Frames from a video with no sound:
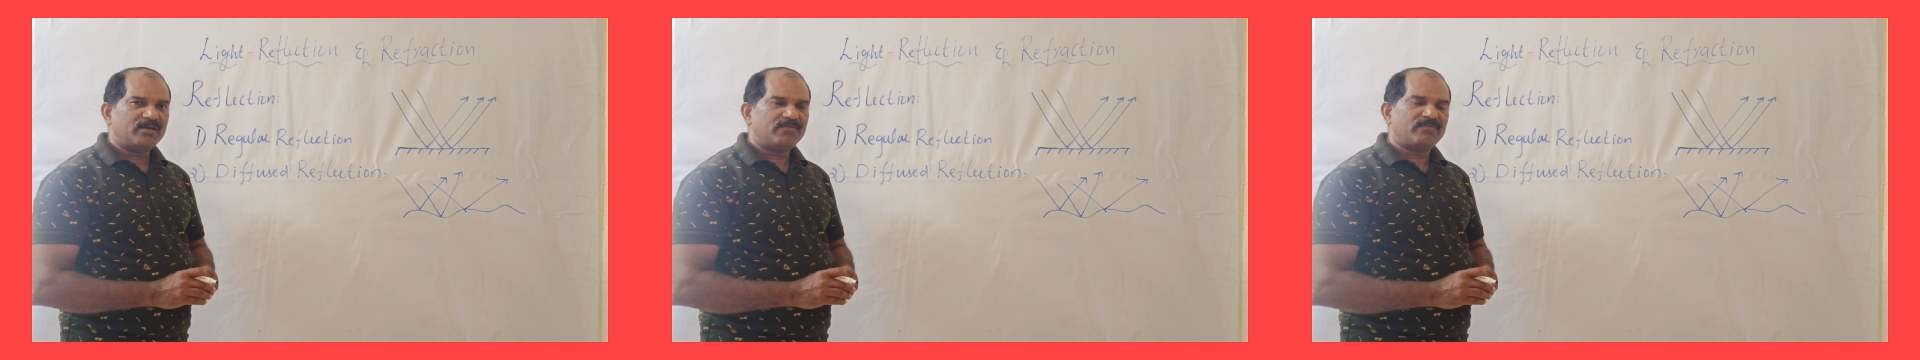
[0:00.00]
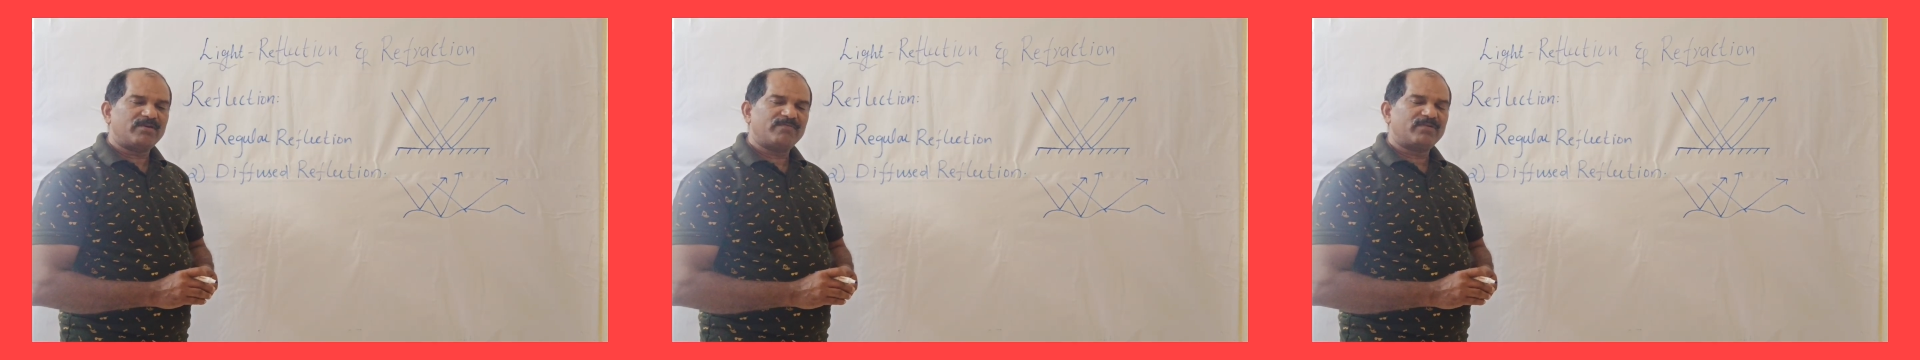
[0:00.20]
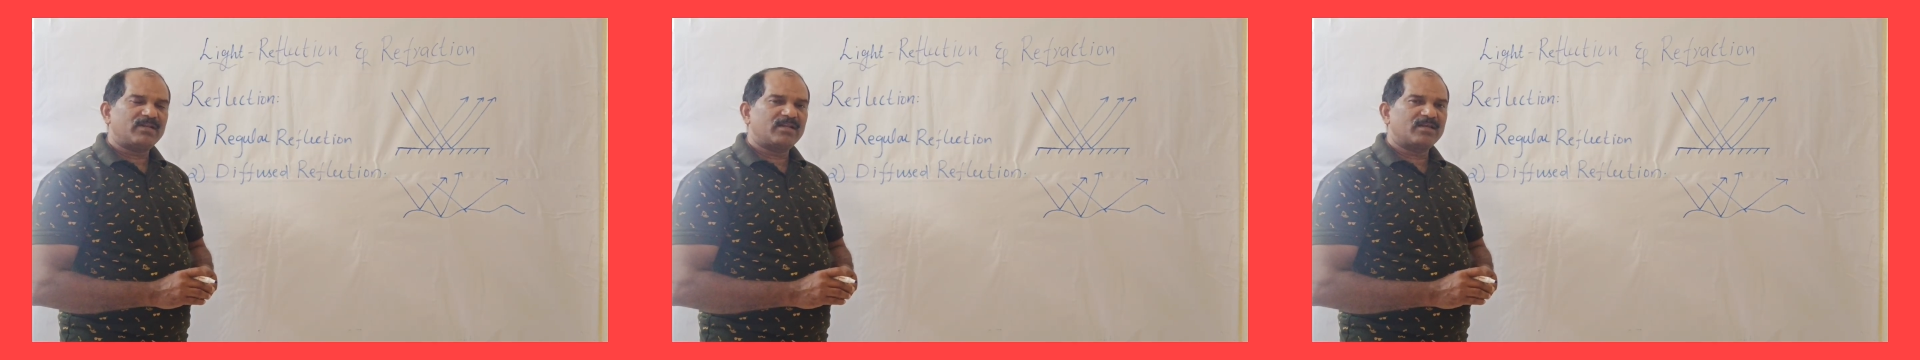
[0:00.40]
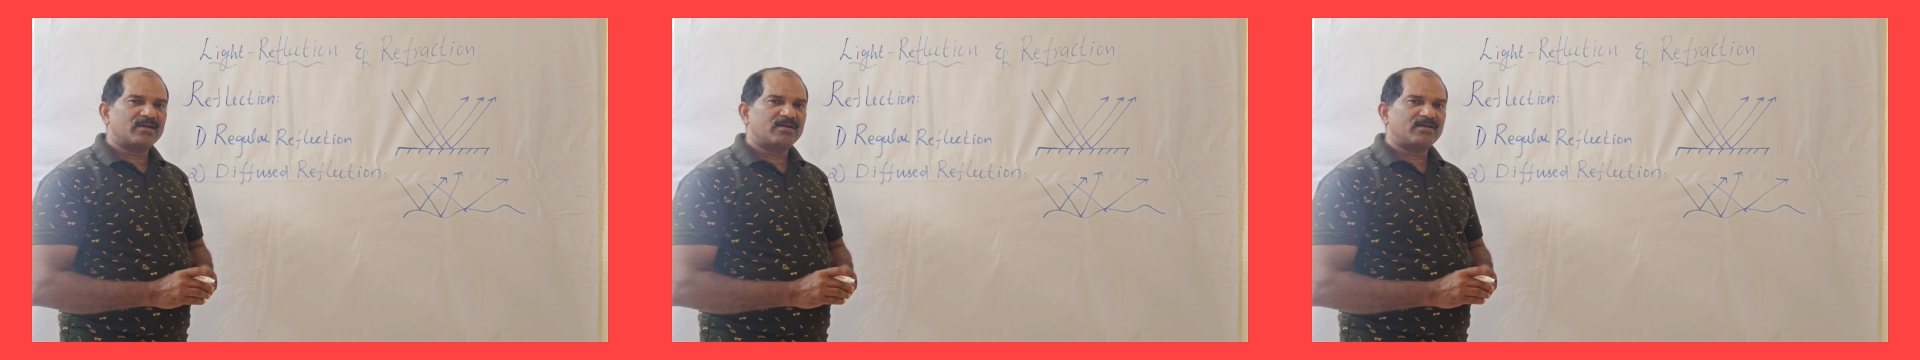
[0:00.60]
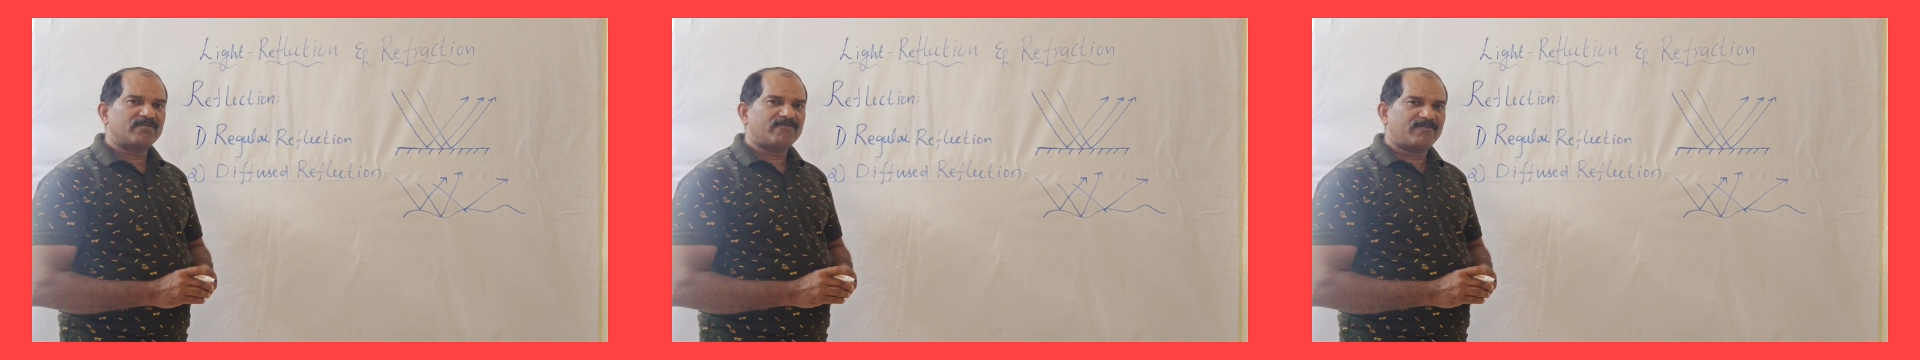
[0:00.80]
We
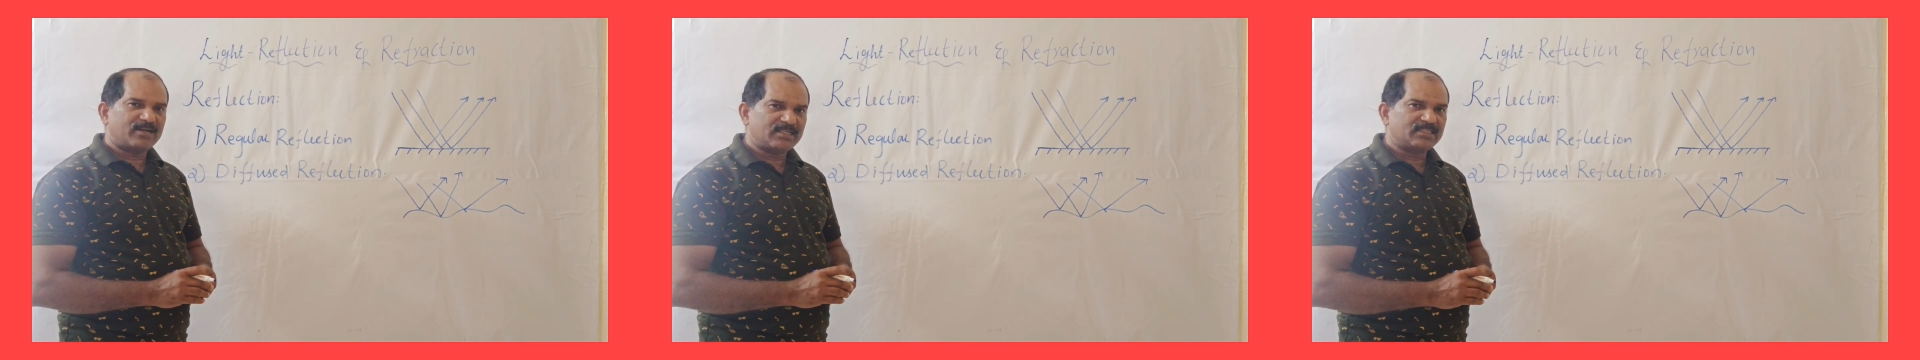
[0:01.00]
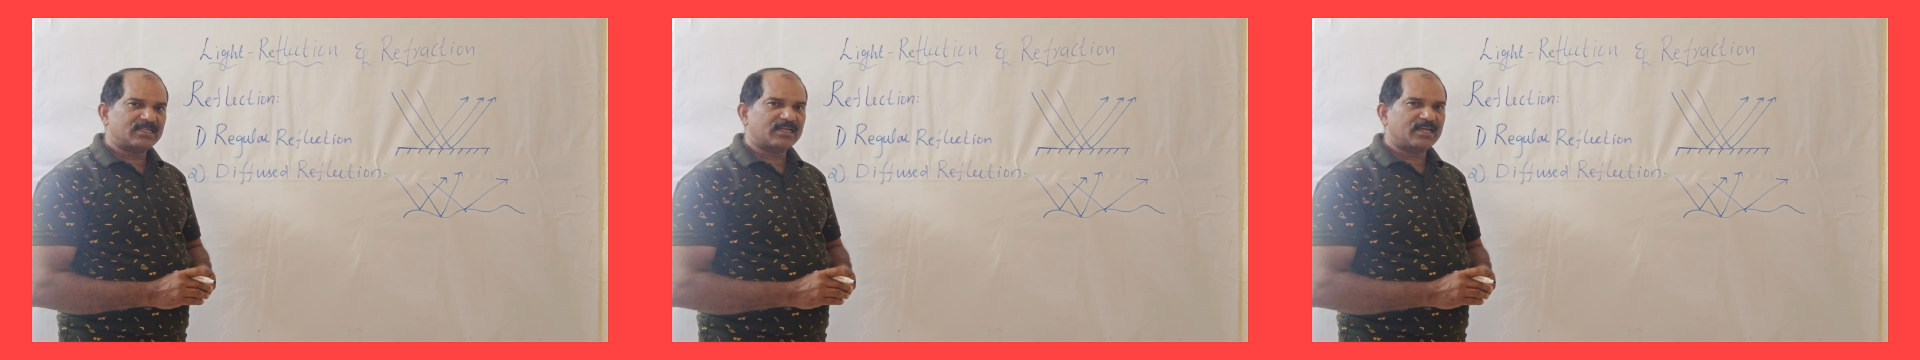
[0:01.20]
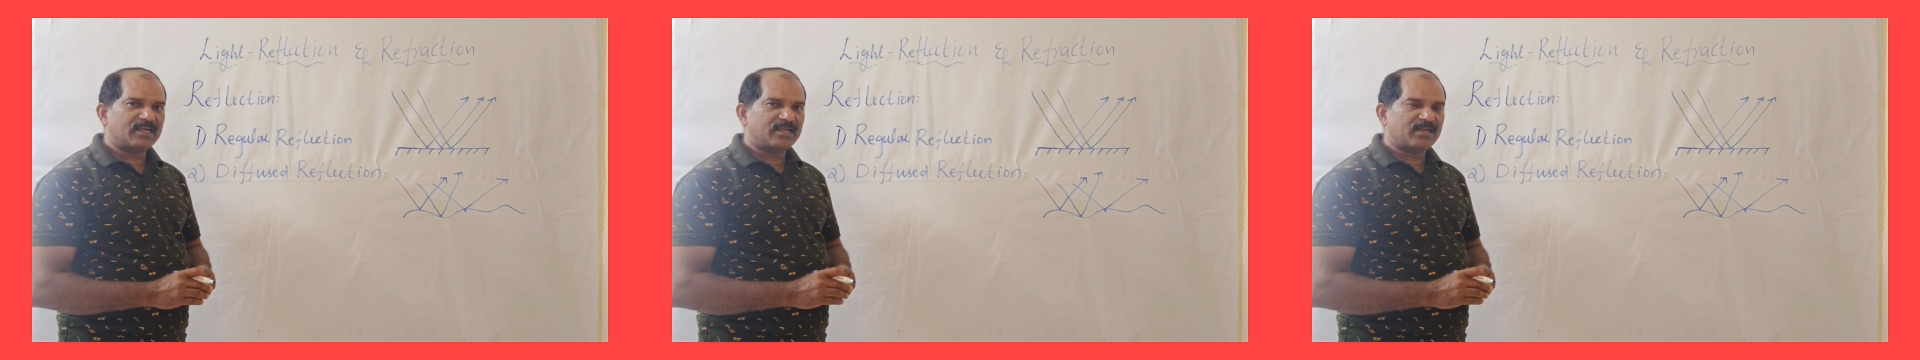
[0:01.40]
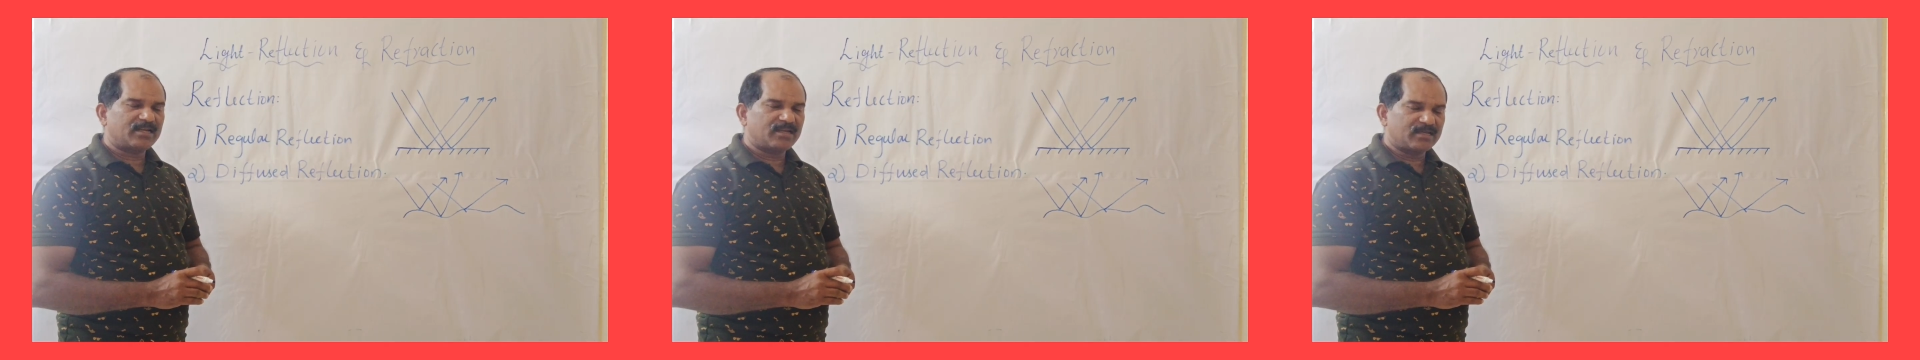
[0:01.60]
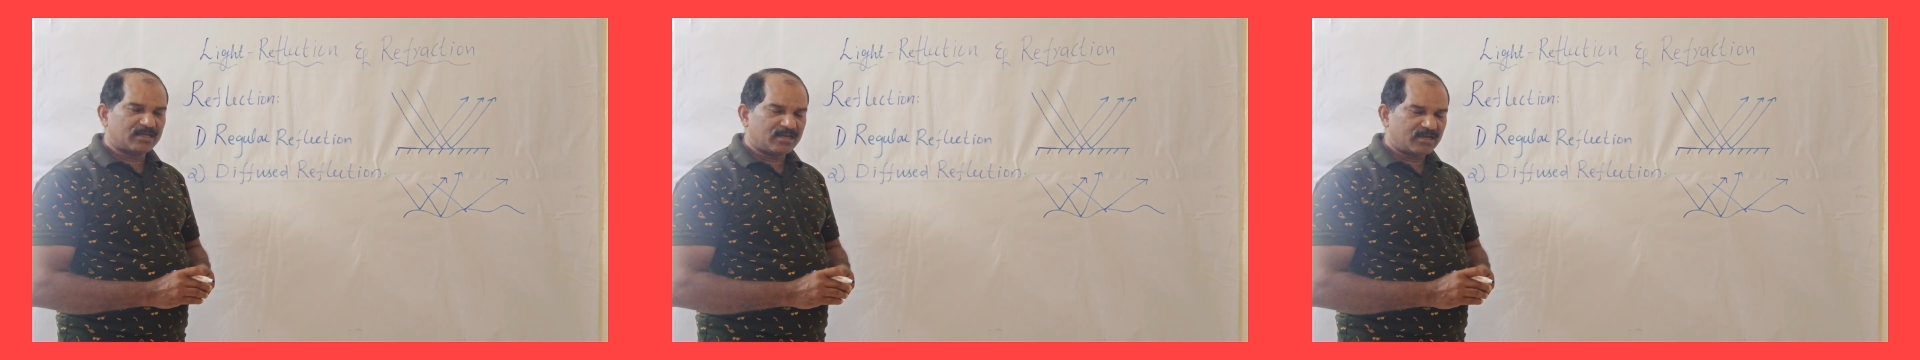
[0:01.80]
will once again